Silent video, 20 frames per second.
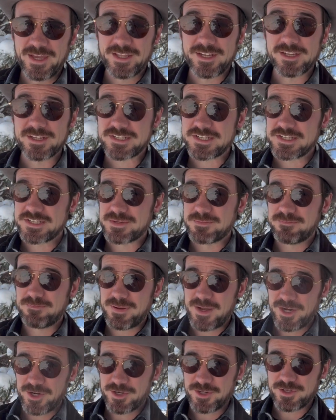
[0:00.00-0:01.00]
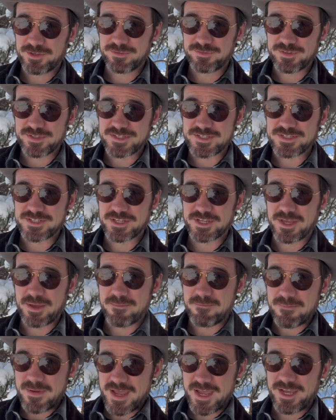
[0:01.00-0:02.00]
Now, this is imperative. This is the
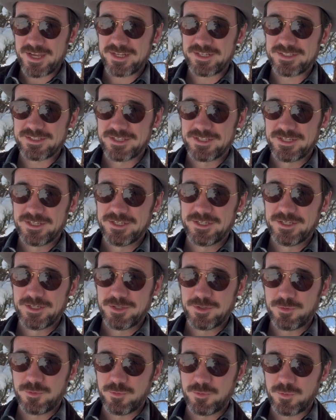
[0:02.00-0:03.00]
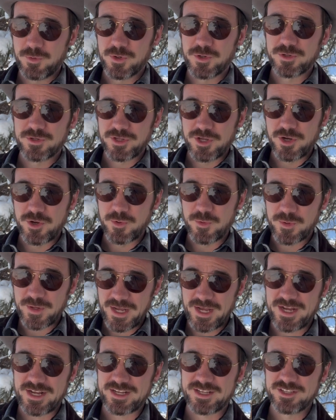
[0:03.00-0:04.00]
command word go,
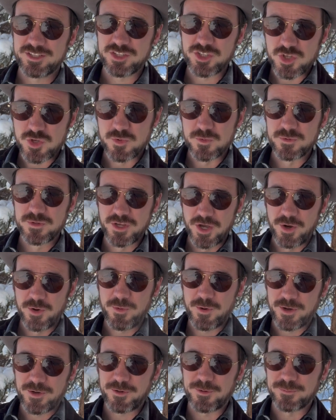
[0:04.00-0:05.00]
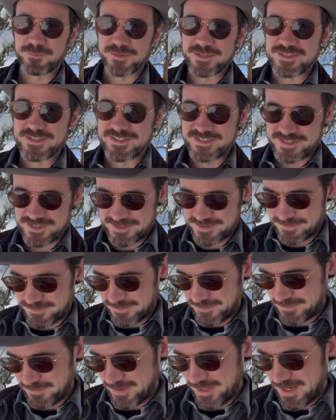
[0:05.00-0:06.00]
gak, you go home. This is a
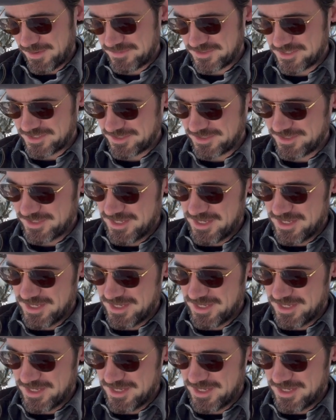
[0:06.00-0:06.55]
perhaps a